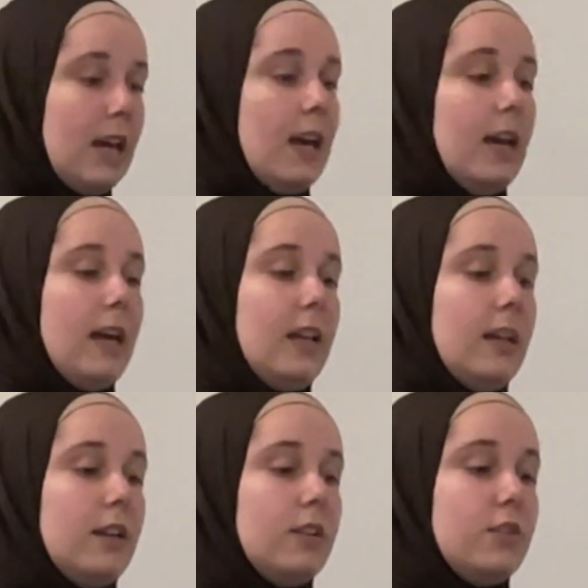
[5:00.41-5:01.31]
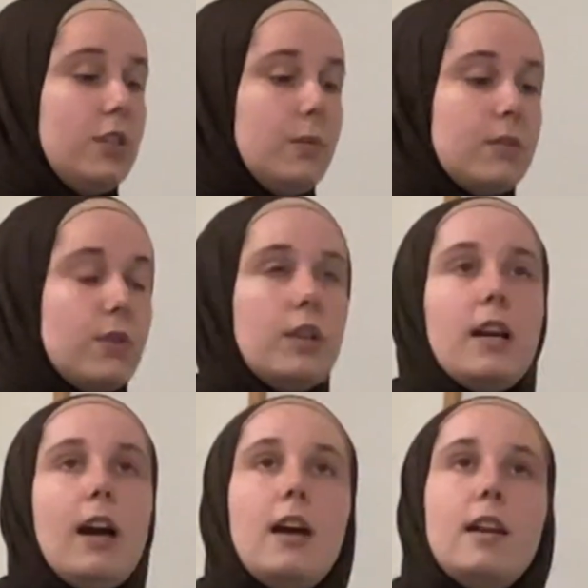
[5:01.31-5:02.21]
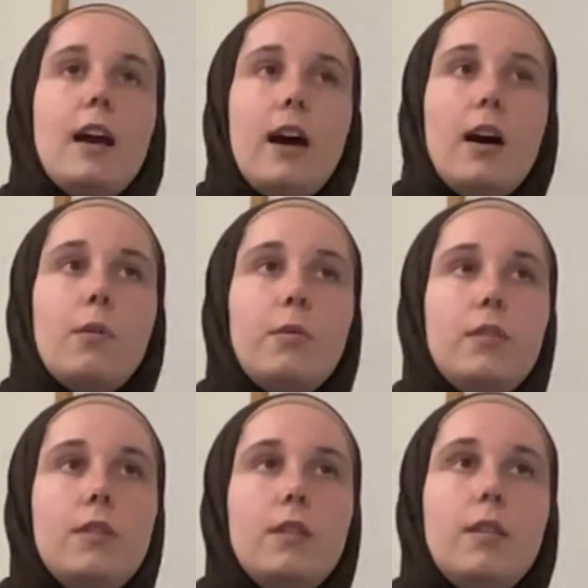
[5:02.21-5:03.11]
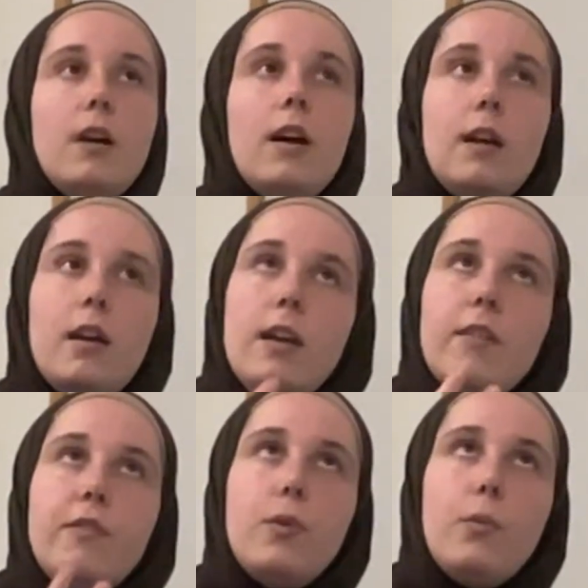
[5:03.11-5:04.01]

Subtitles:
and she was looking at how, if the